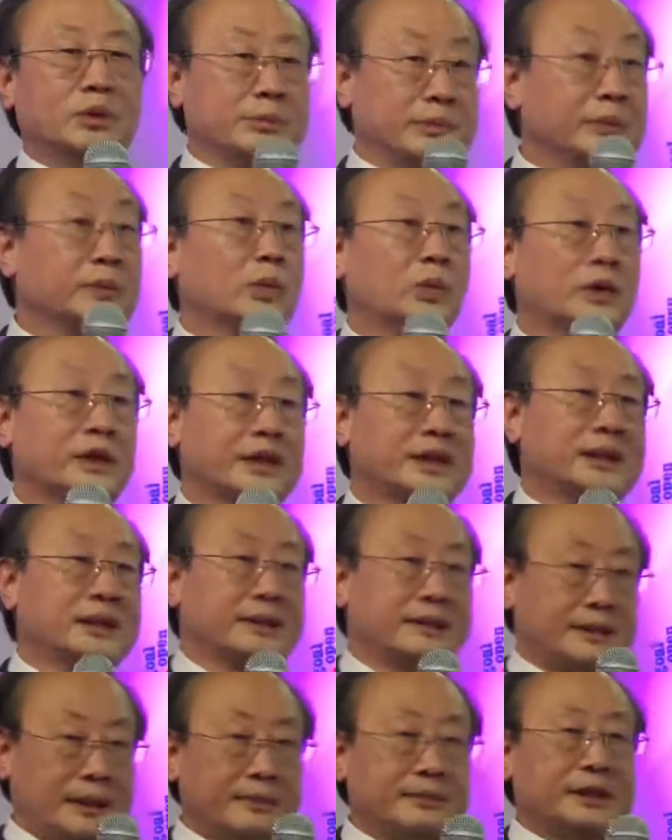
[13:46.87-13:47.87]
we've been working
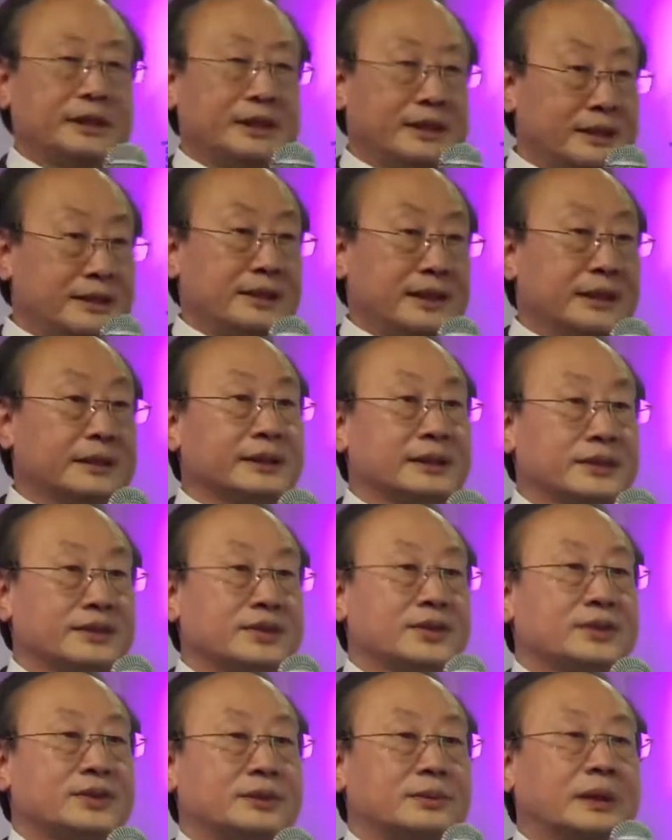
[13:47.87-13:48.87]
on some data
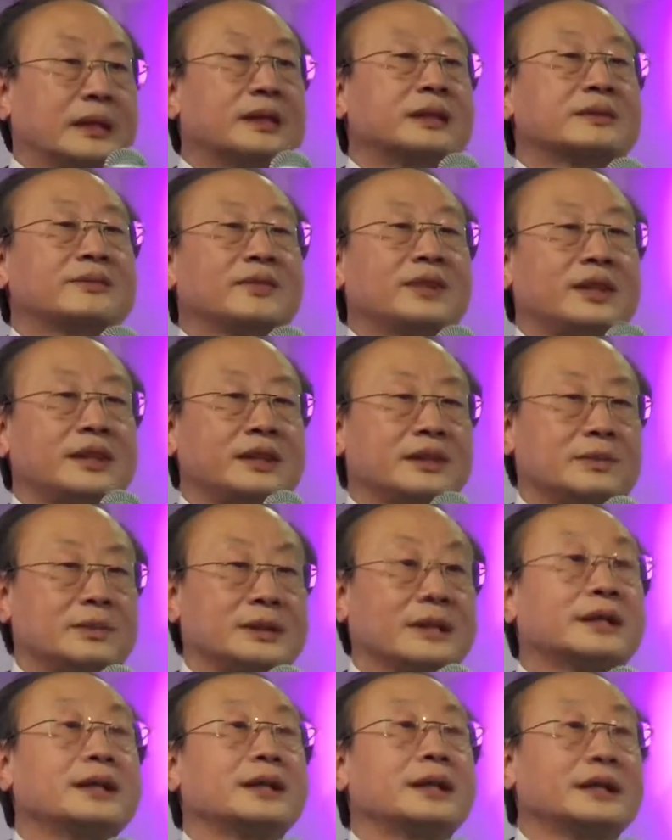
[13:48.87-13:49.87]
scientists. So one of the things
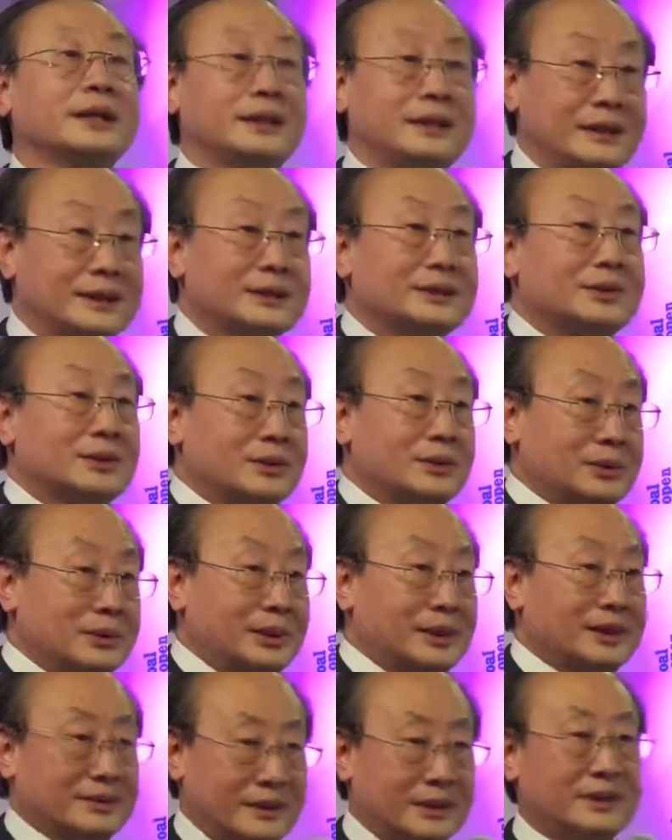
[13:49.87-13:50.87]
we're thinking,
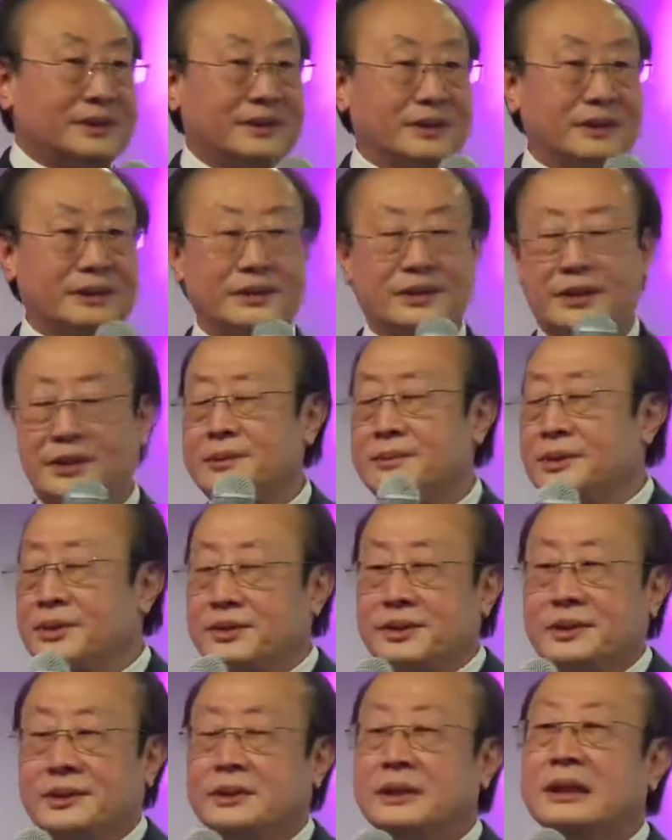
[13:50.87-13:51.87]
doing, which I want to share
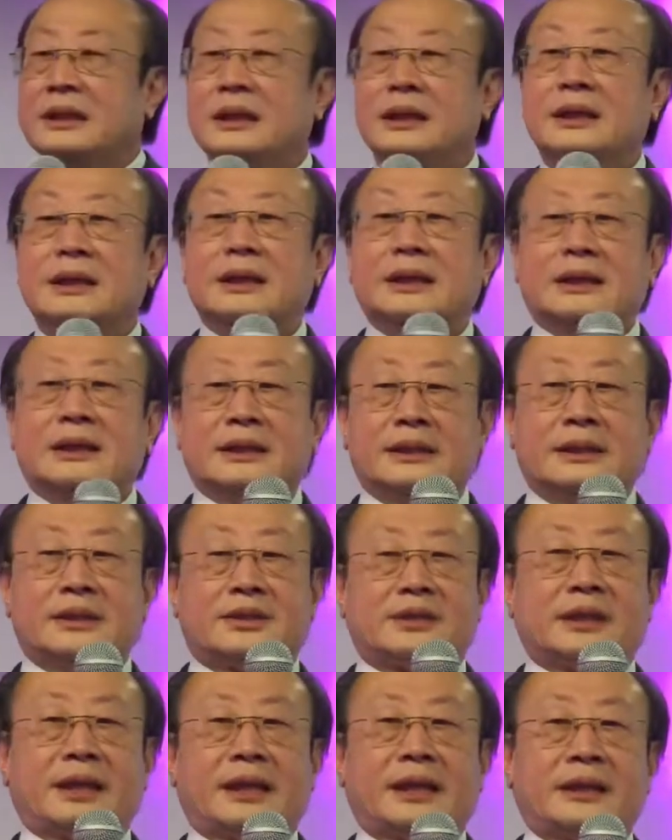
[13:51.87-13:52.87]
with you,
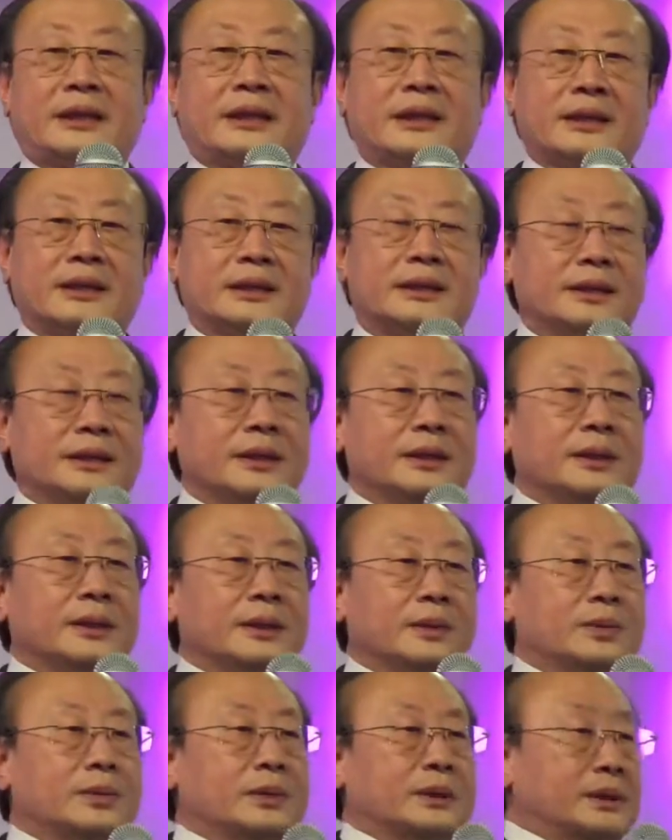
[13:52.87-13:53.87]
is that
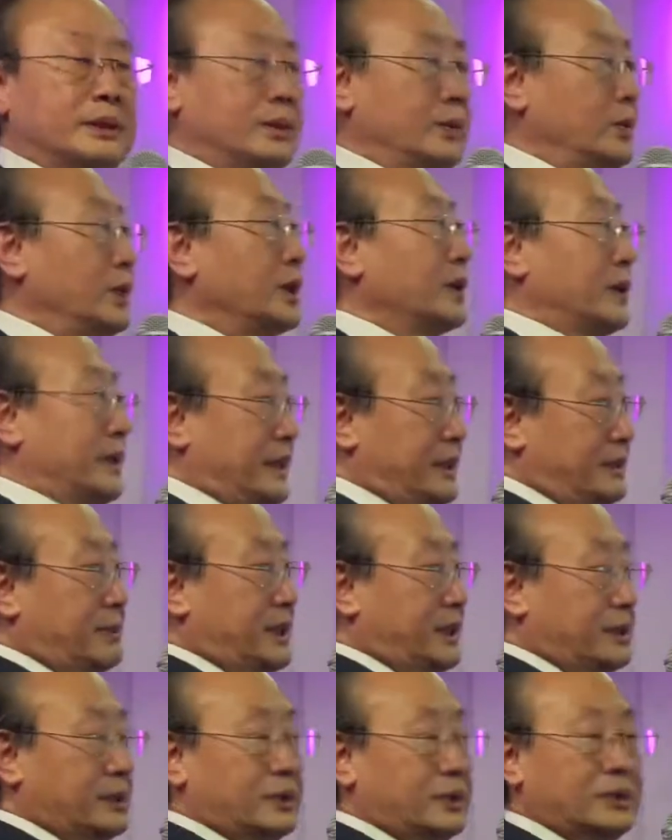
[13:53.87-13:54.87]
uh, we already
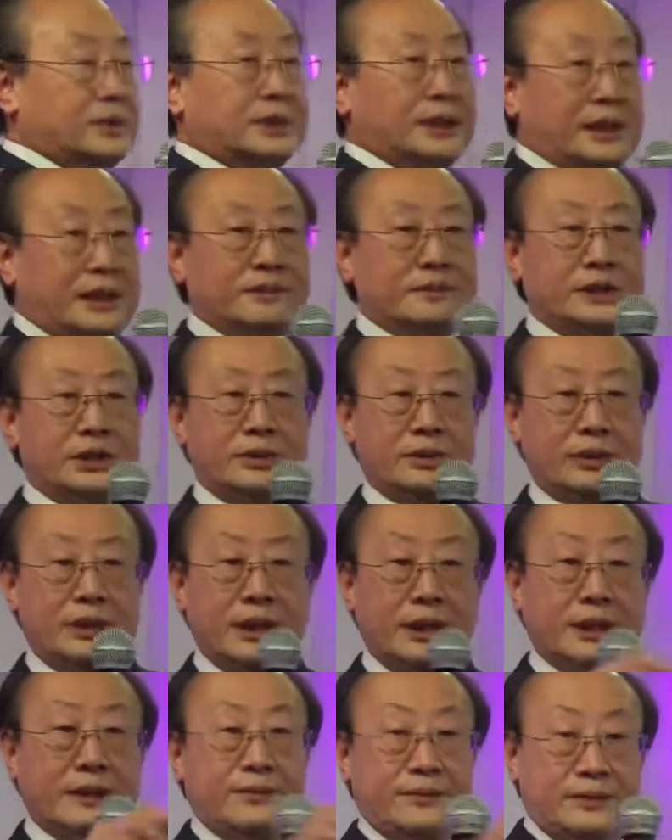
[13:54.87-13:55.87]
didn't do that. We should
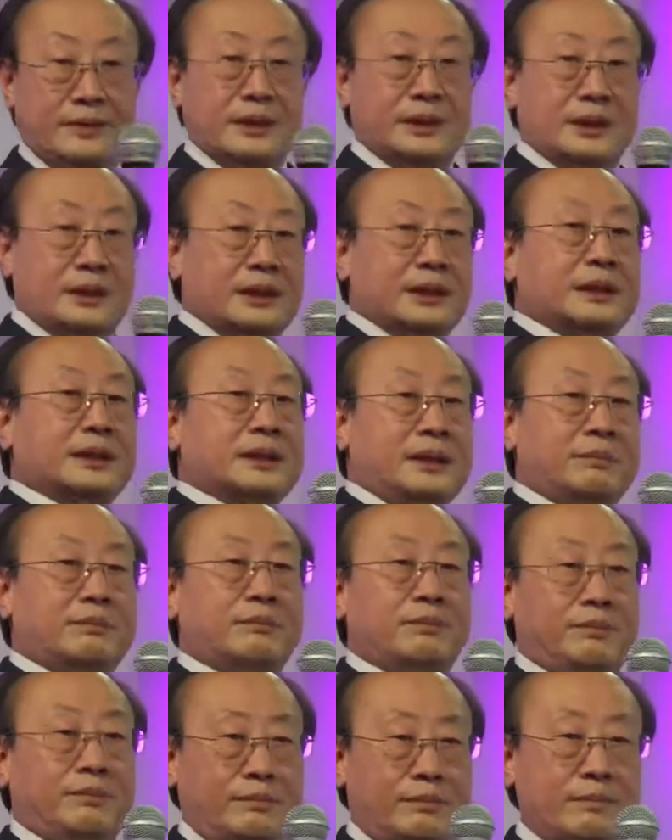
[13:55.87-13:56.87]
have
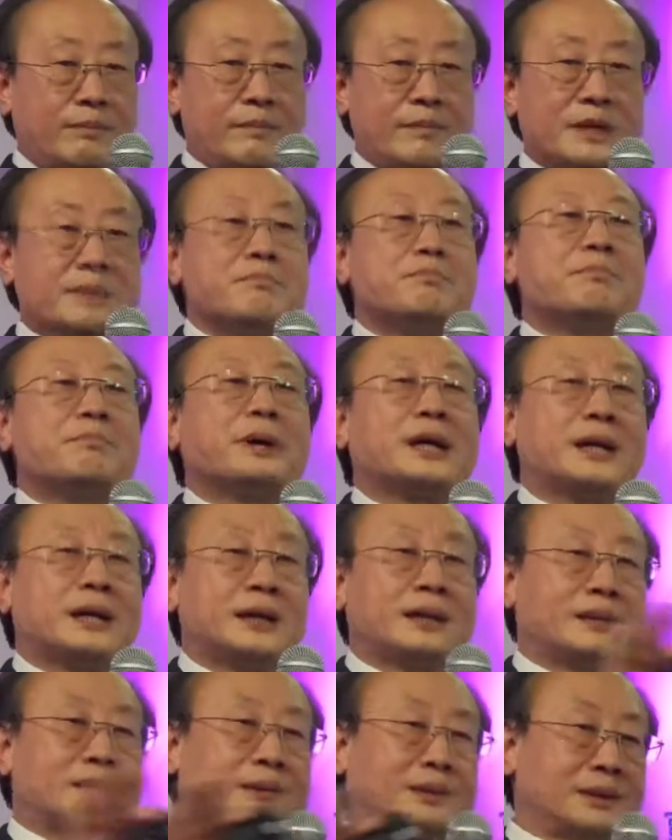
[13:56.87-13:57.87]

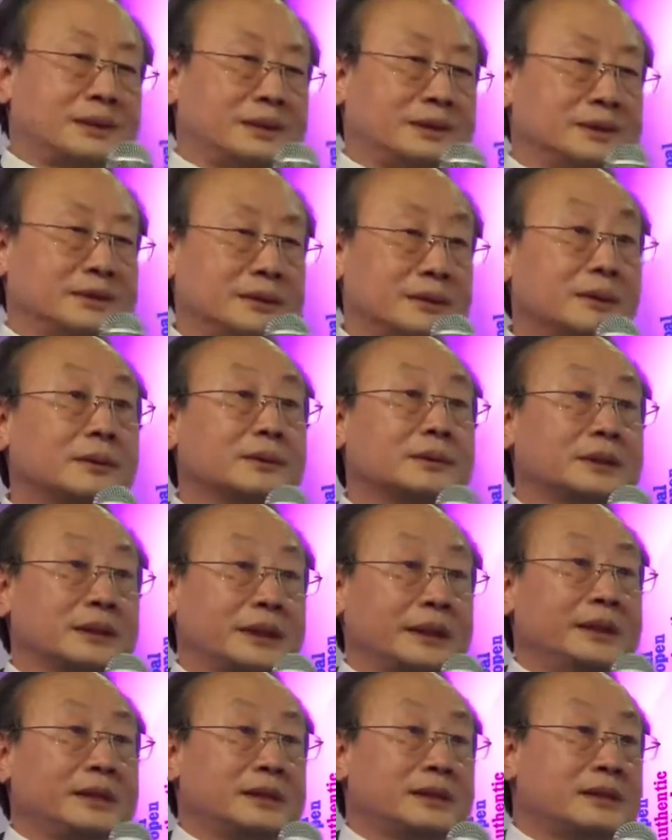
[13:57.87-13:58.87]
empowered all
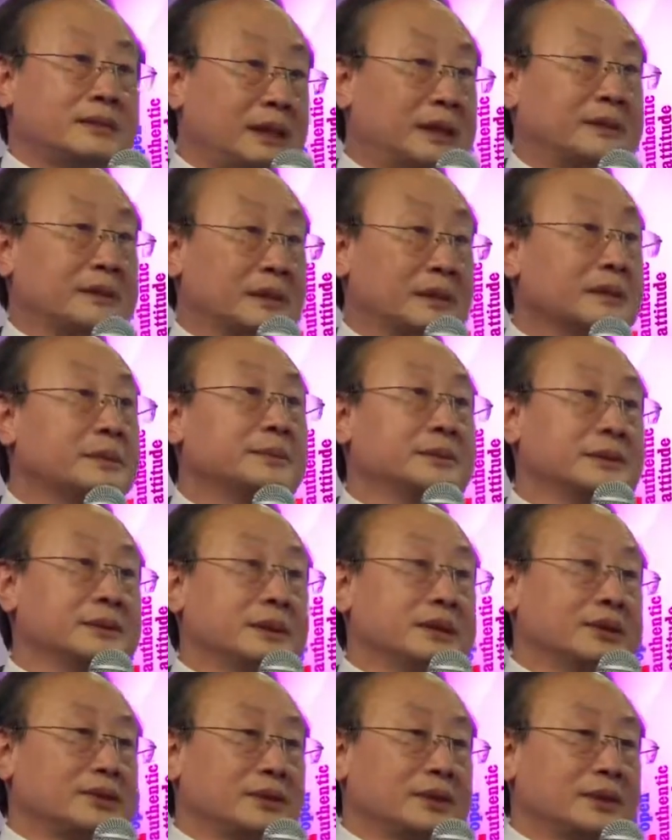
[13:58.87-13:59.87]
Asian American
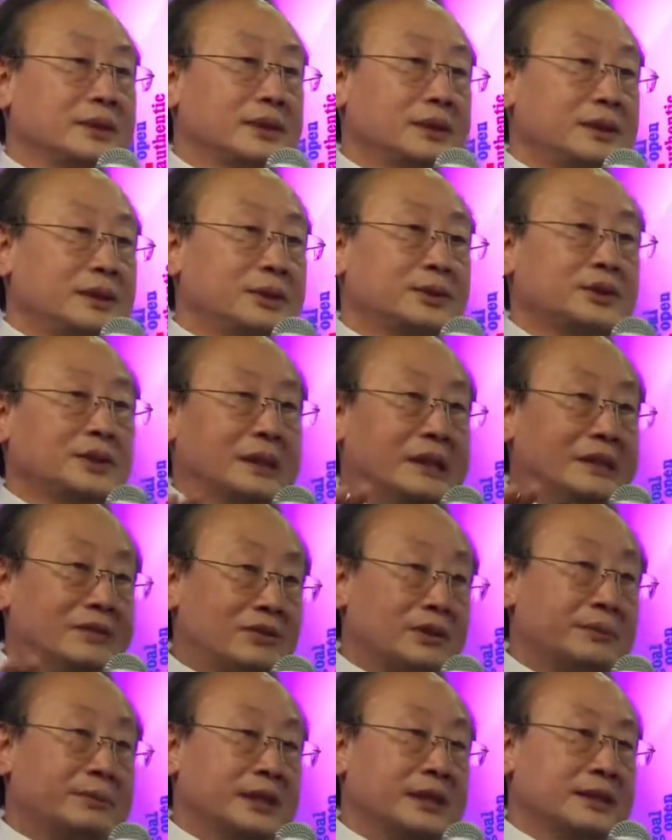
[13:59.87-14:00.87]
communities, use
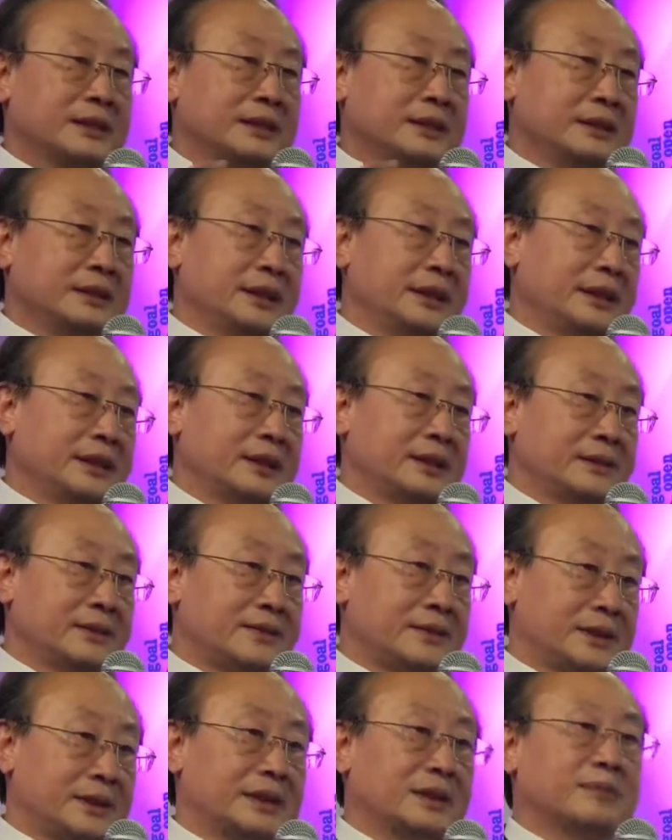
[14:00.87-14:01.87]
information, data.
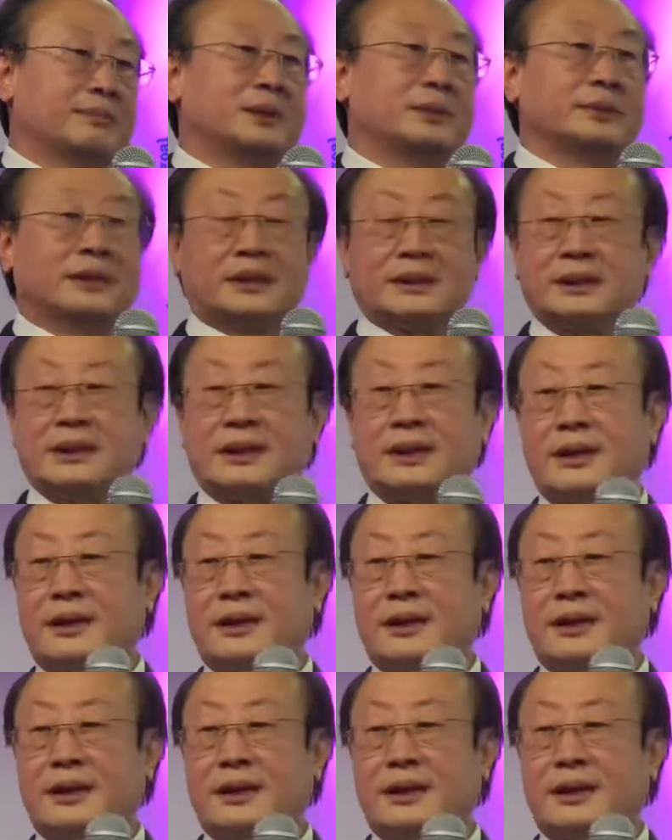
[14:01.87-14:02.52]
For example, we can